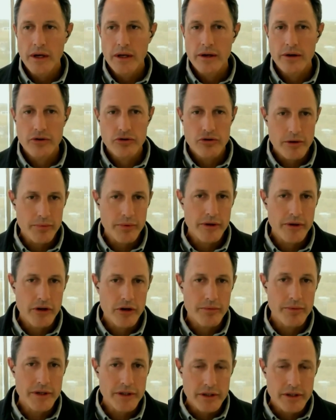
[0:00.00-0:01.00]
you're tripling your
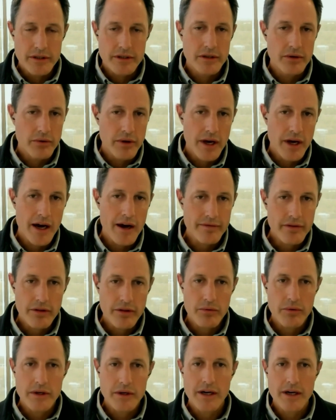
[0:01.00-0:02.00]
emissions, two and a half to
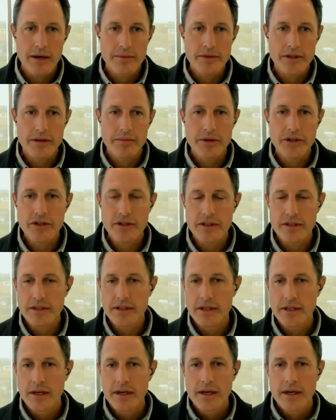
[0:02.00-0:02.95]
three times the emissions.